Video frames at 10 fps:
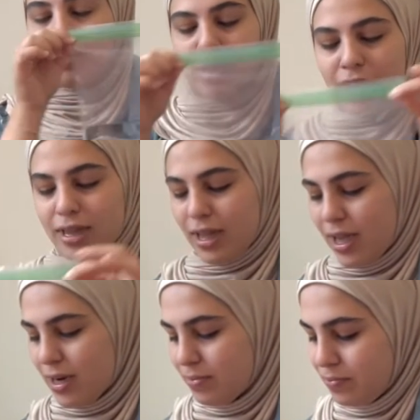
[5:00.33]
And
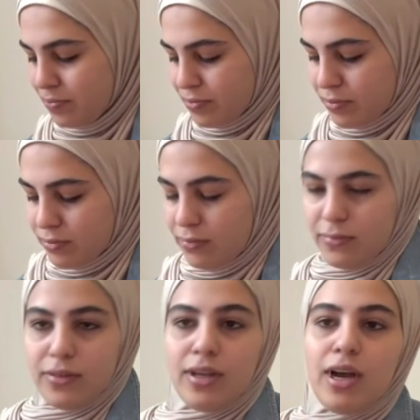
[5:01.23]
then
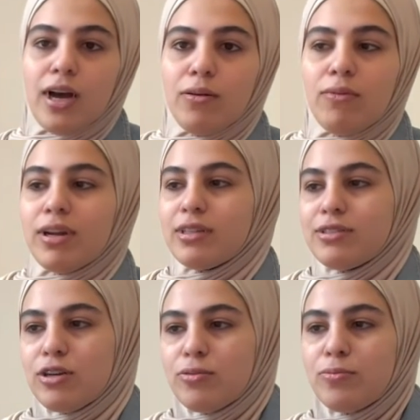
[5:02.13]
what
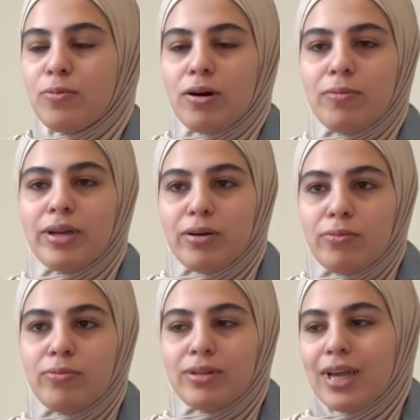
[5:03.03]
are we, like,